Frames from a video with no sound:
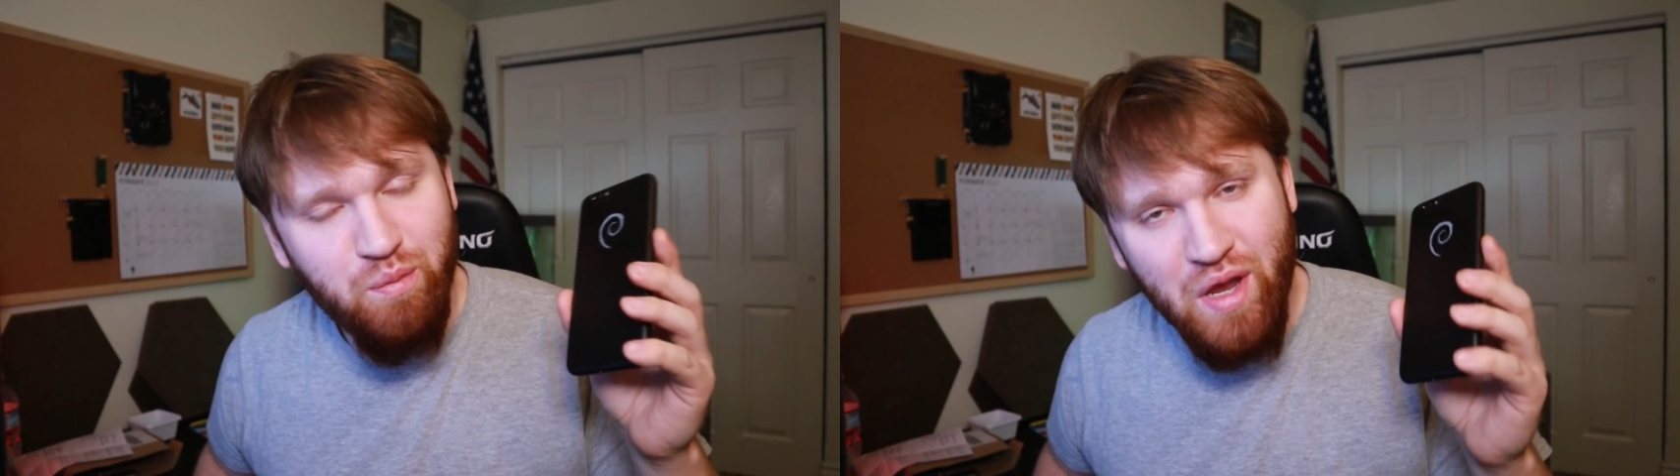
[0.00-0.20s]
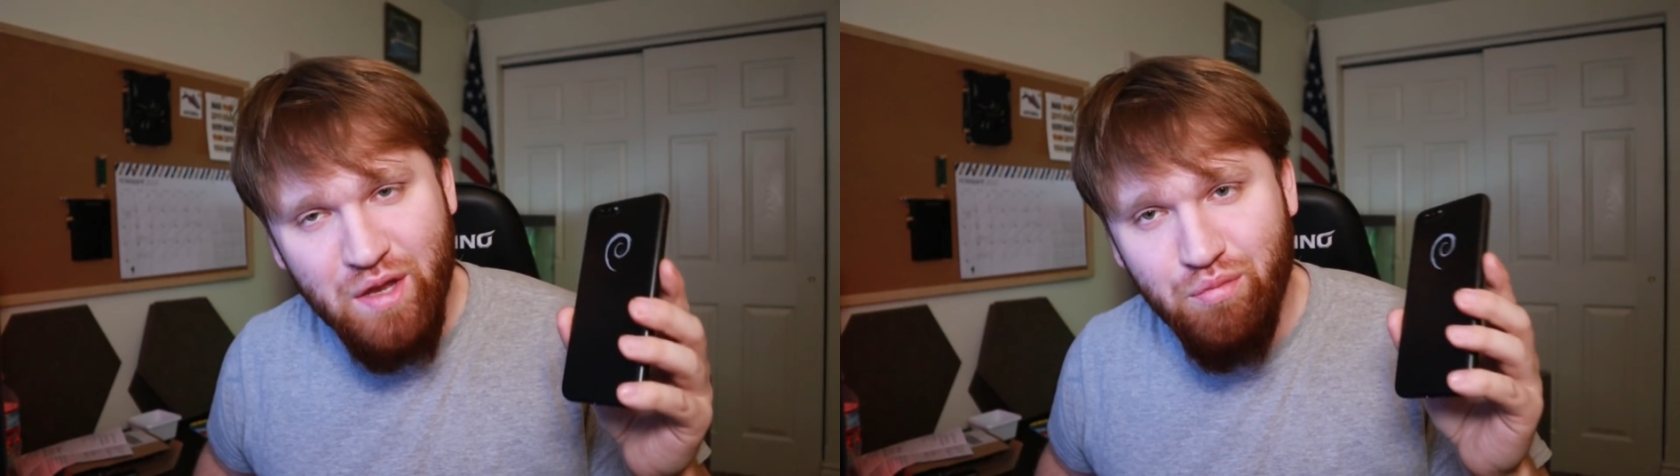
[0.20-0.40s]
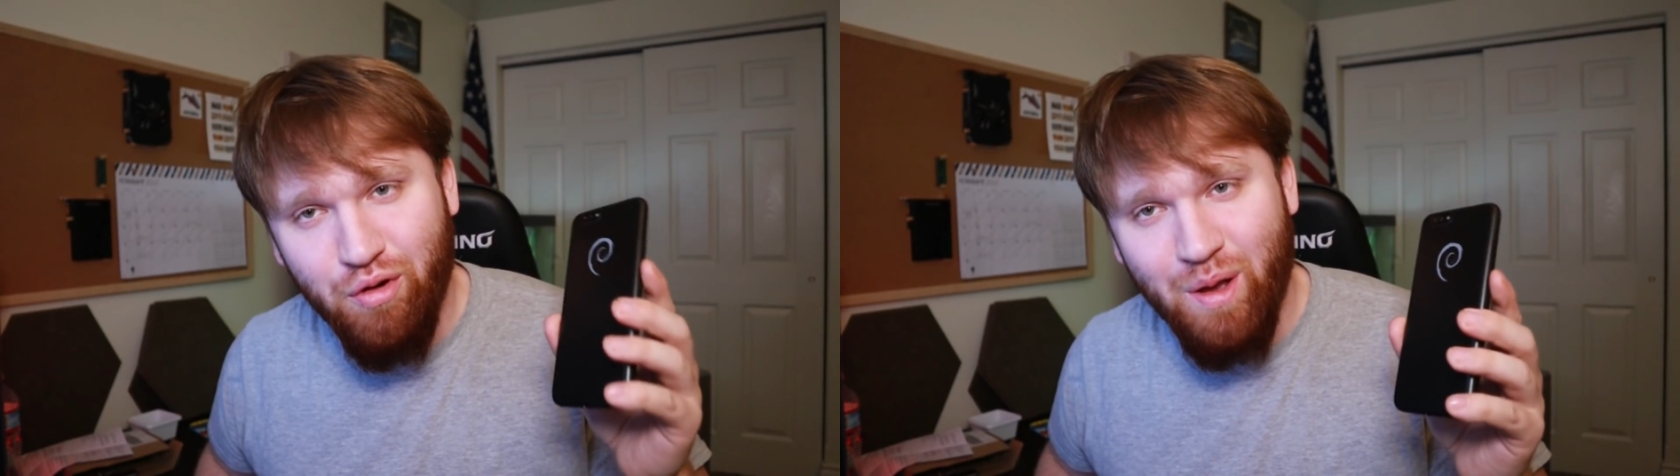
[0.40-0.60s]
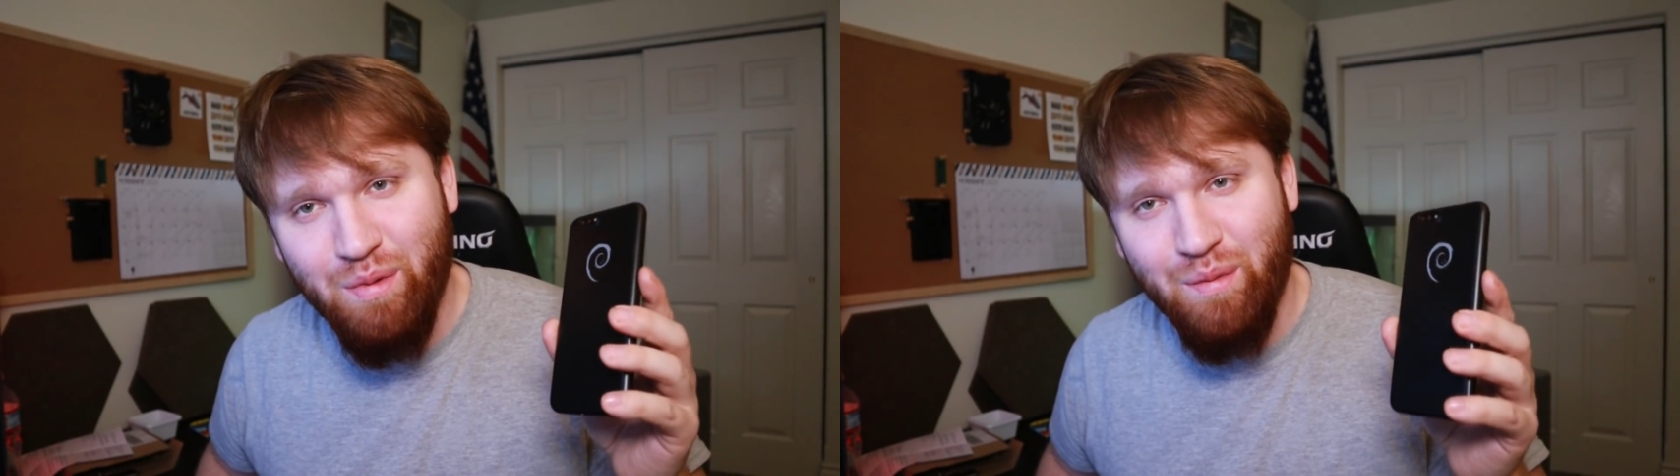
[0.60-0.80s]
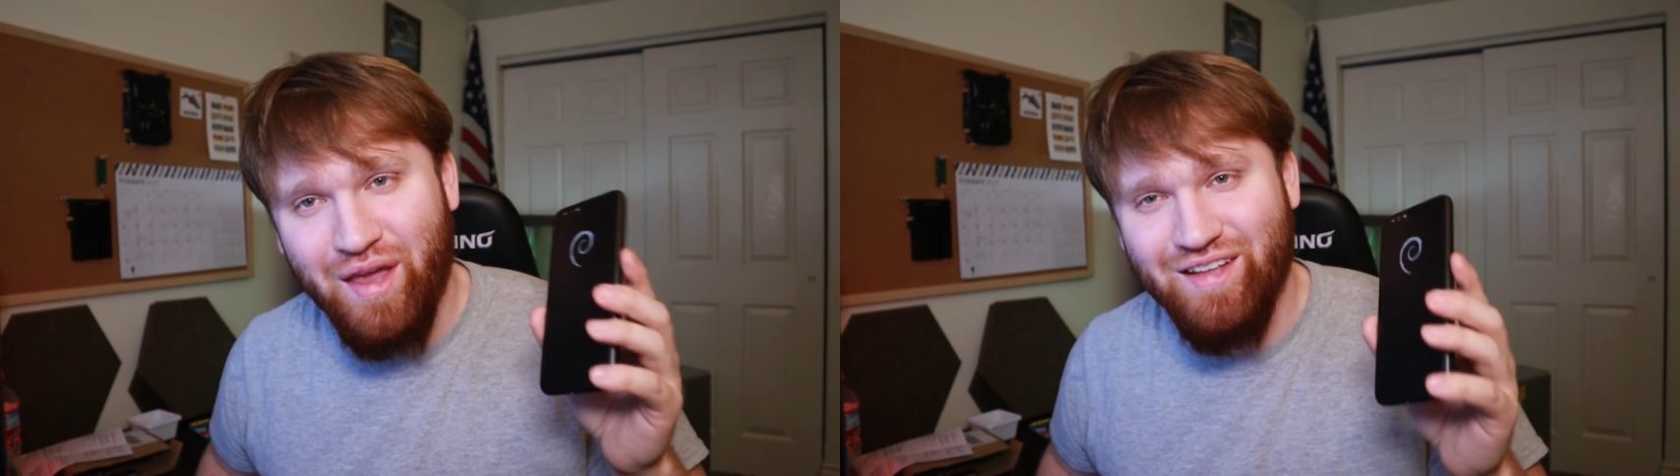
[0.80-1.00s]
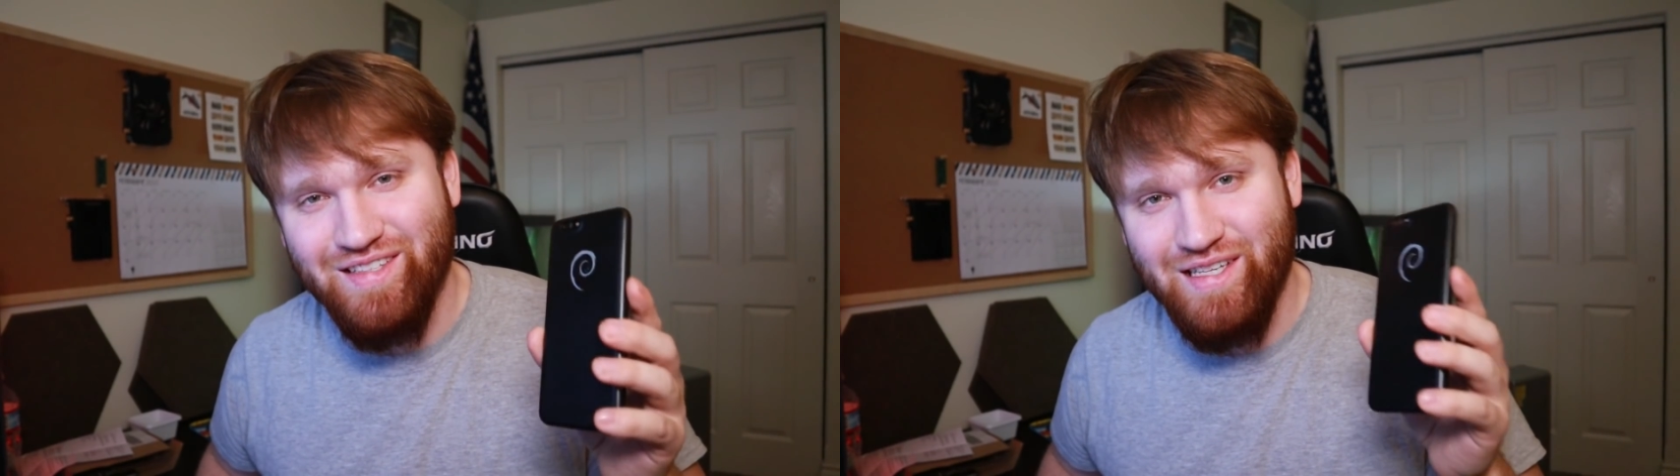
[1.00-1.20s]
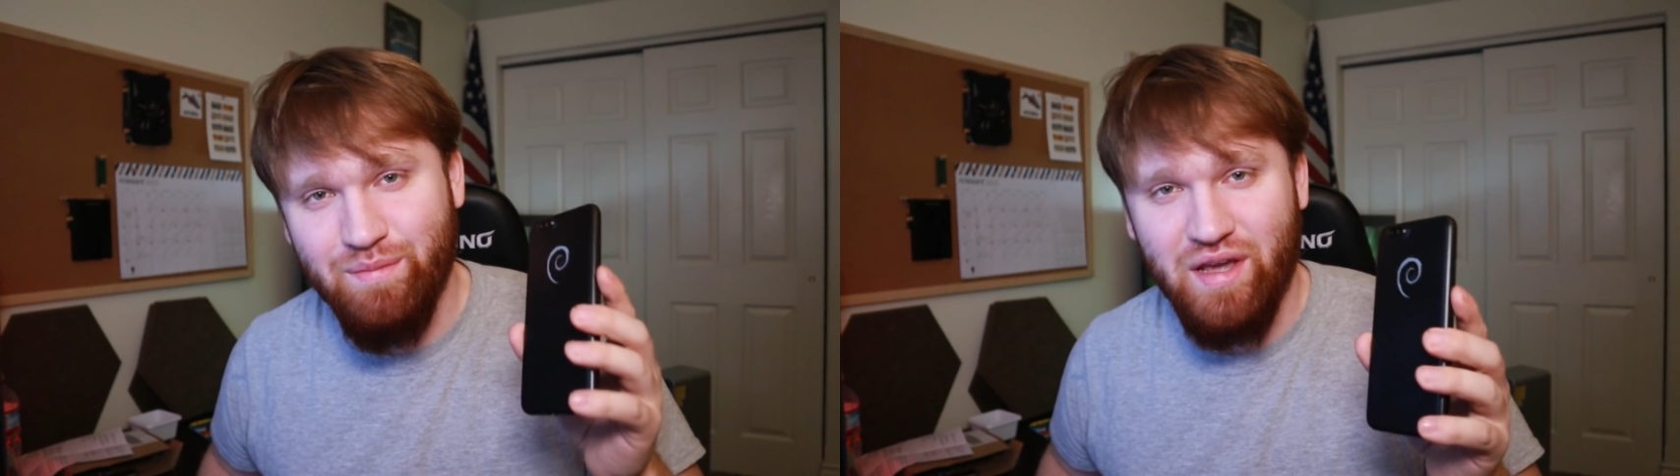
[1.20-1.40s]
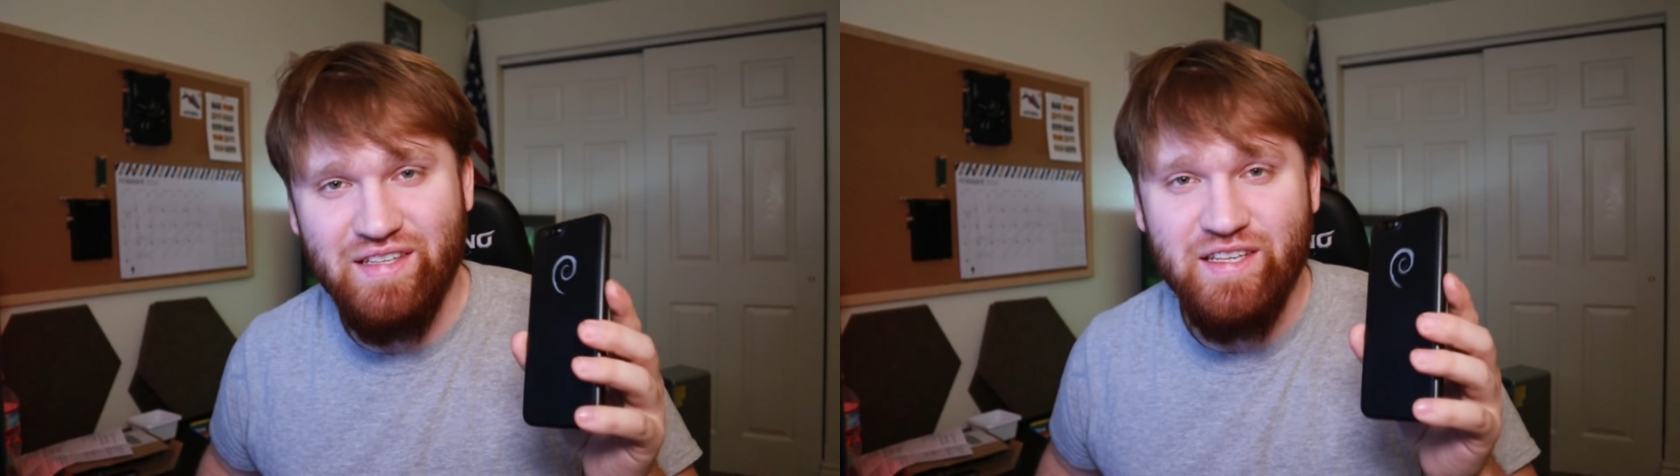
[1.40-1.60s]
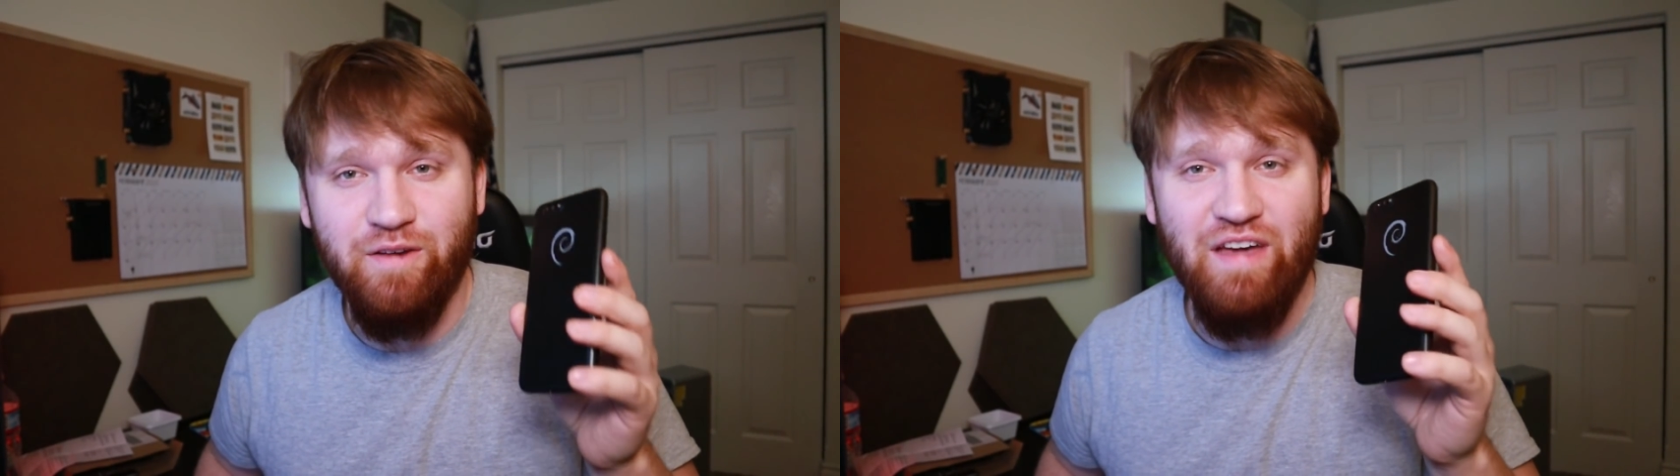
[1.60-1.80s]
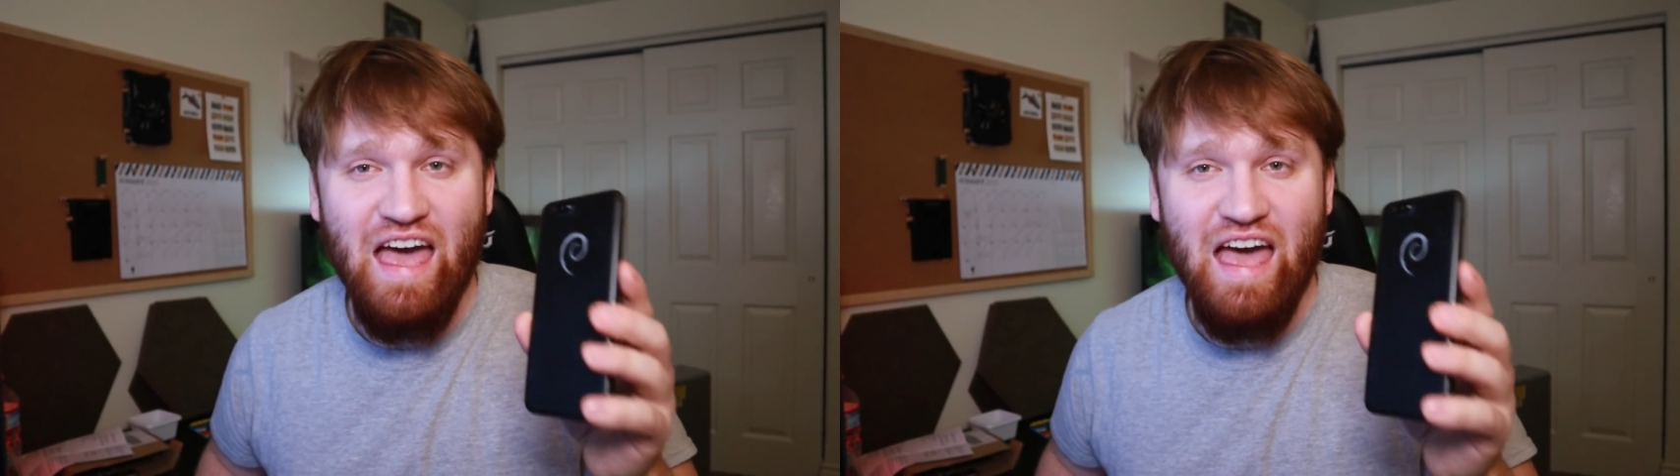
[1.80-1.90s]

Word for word: the main problem I can see myself